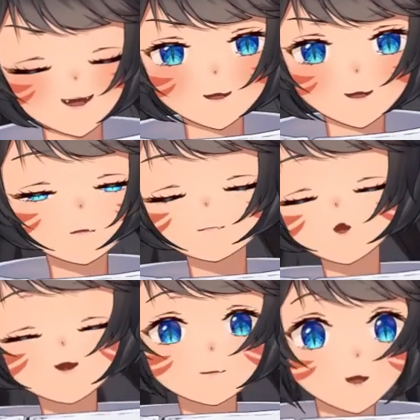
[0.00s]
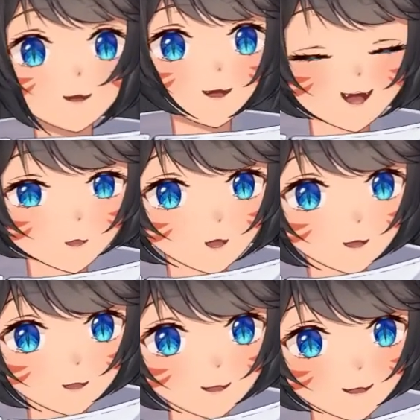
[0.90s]
they bite you at night while you
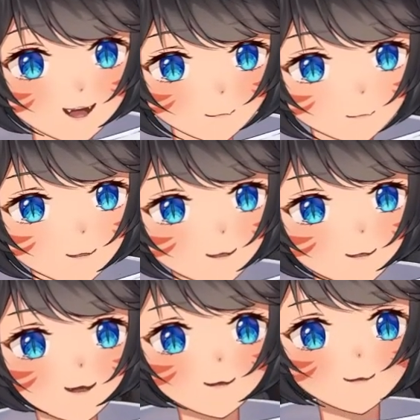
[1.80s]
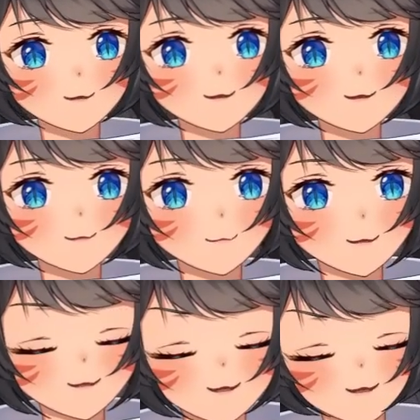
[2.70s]
sleep? They suck you?
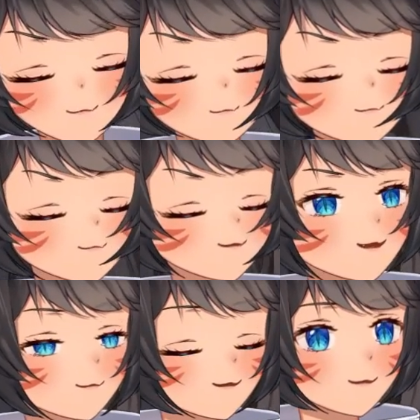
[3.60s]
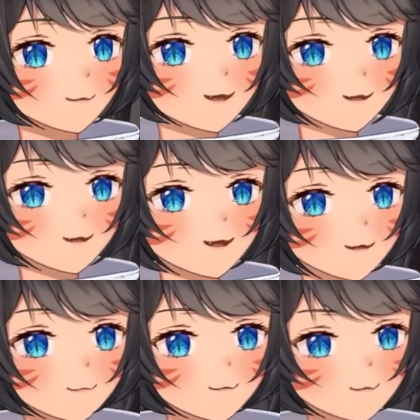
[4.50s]
Ew. I don't like the way that
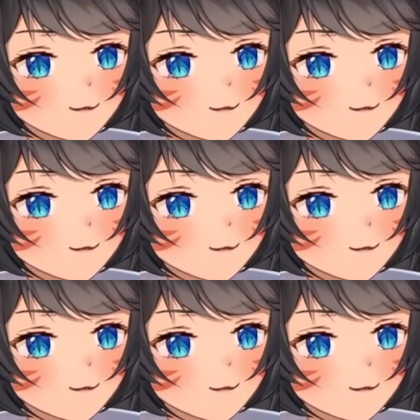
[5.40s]
sounds.